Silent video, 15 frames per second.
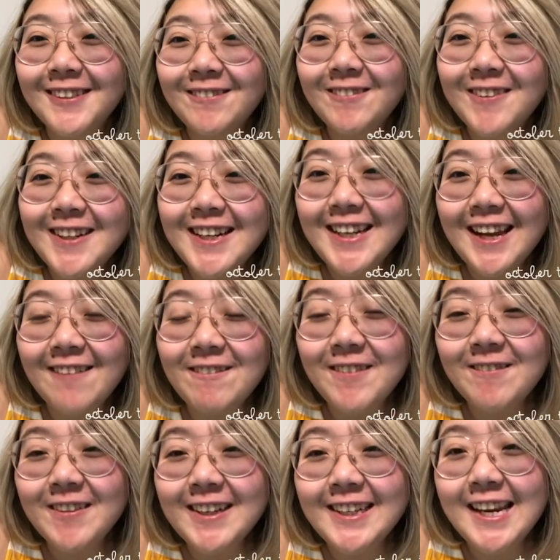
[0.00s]
Good morning,
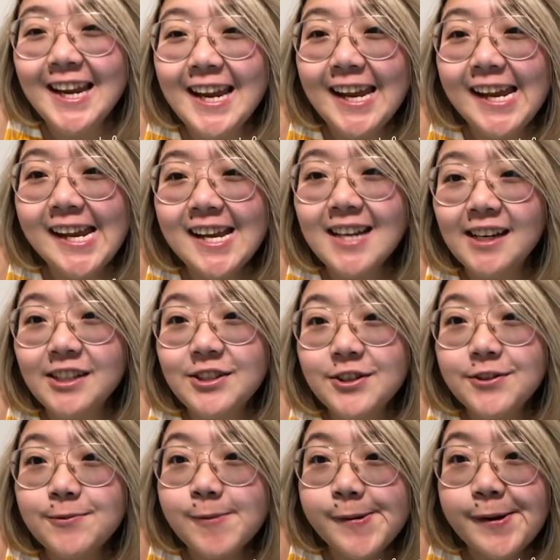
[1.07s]
happy Monday. I
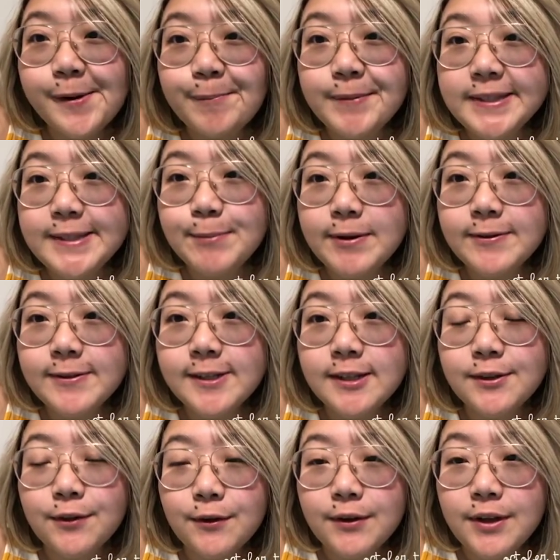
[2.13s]
just woke up. It's about
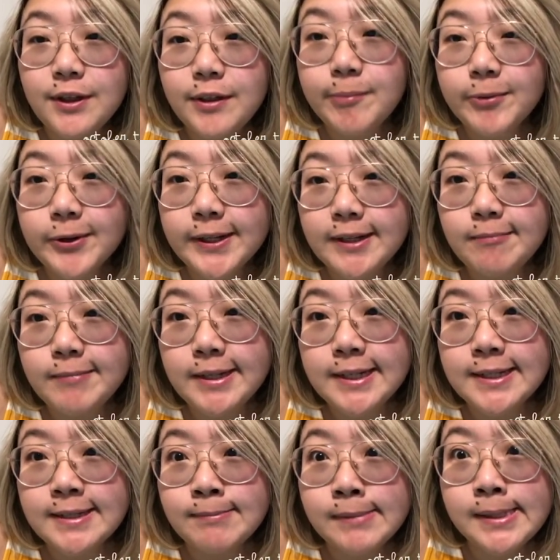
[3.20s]
6:30 in the morning
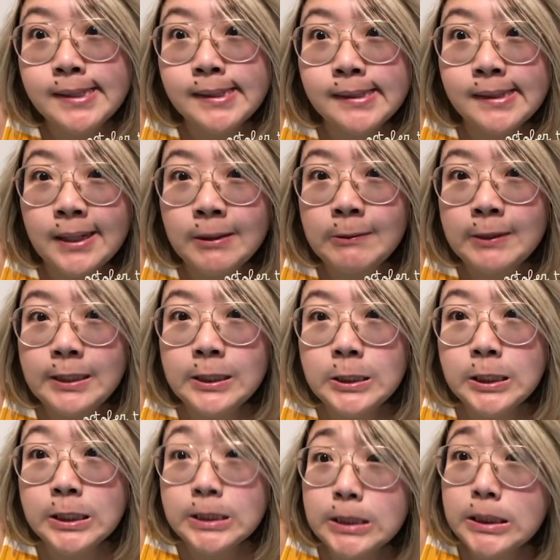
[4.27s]
because I'm still not quite
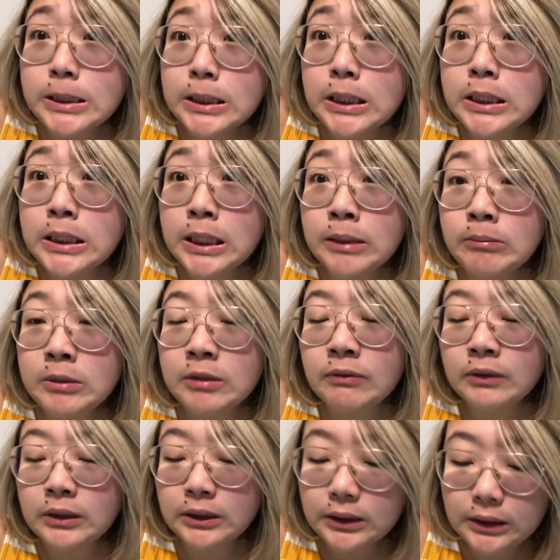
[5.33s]
adjusted to the time
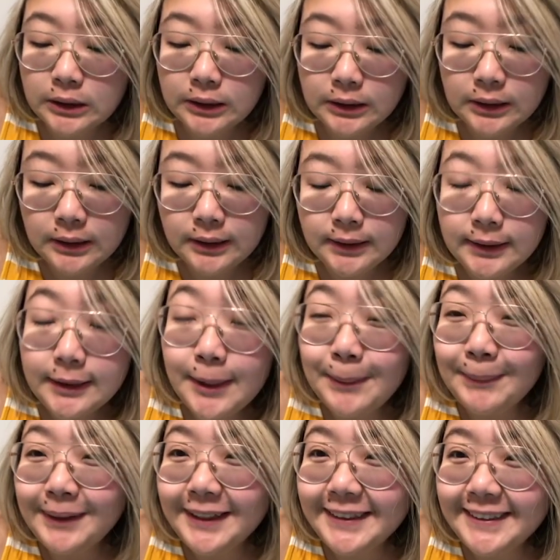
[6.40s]
difference.
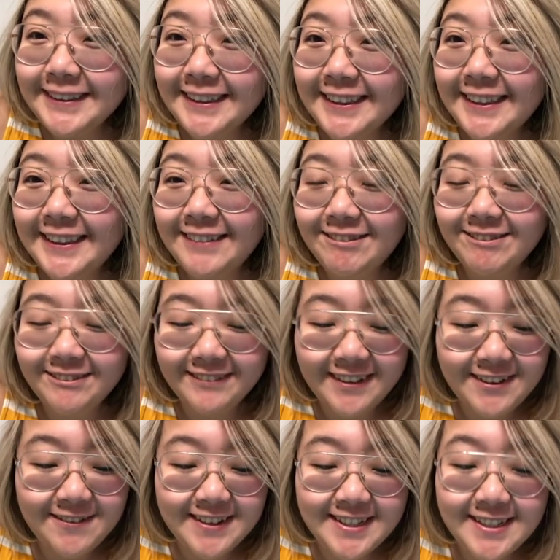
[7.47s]
But
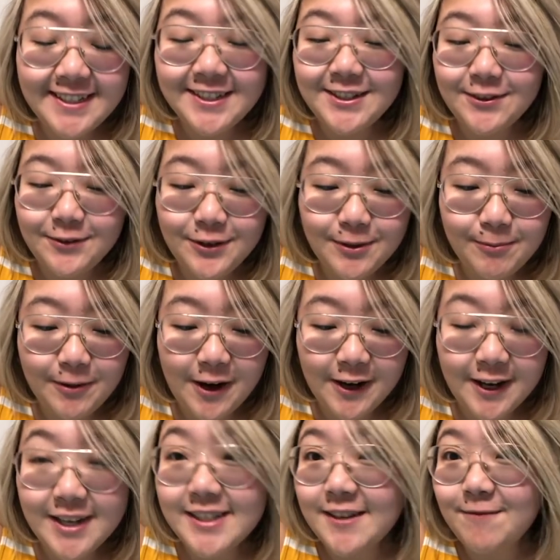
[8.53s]
I wanted to show you the
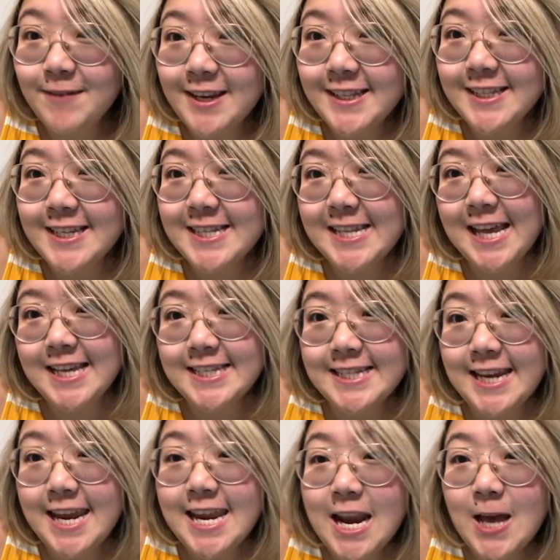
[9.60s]
progress I've made since last
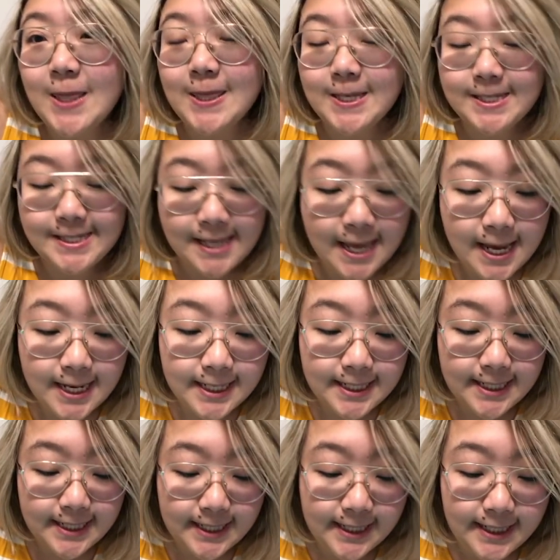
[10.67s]
night on the
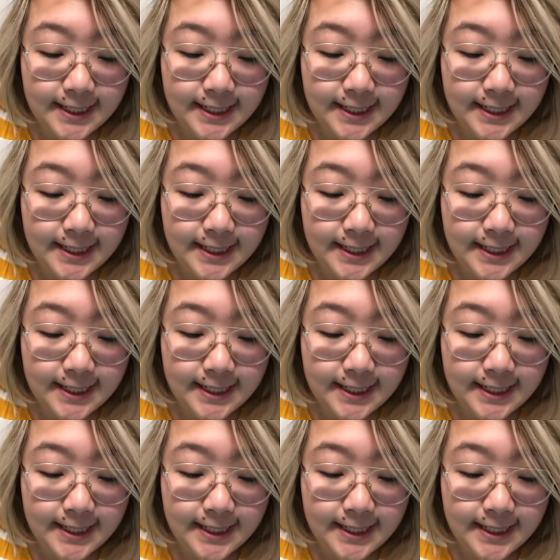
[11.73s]
sock.